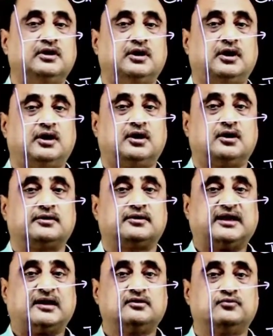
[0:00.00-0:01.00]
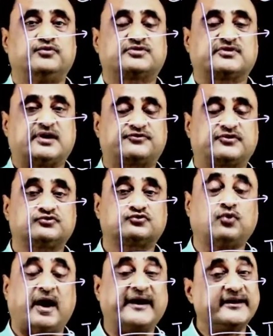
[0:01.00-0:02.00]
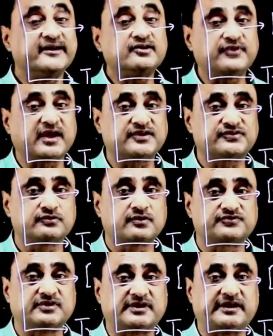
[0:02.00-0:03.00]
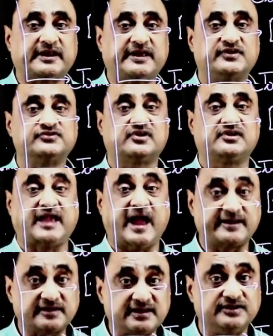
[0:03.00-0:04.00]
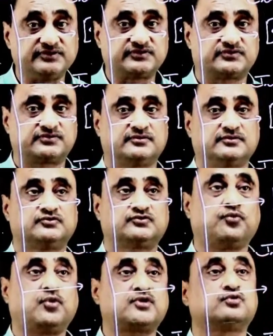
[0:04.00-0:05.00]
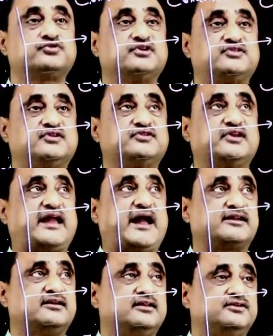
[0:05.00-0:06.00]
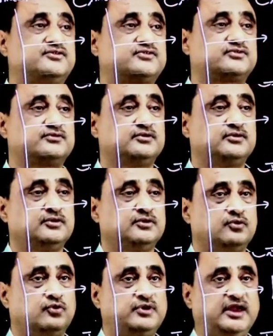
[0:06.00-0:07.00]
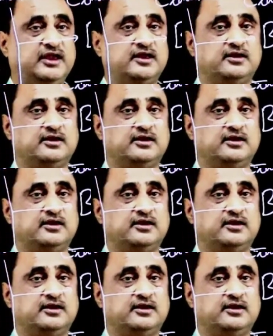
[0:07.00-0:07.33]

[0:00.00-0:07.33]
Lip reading: done with reference to identification of certain essential categories. So what are those essential categories? Okay,